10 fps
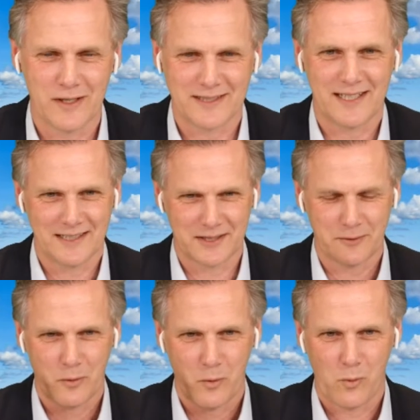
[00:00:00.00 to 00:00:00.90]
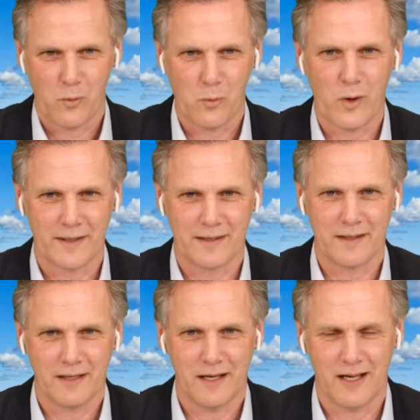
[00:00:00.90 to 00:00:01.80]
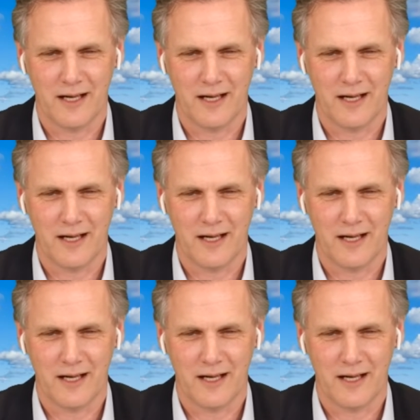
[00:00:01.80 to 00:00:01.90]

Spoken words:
a work sense, one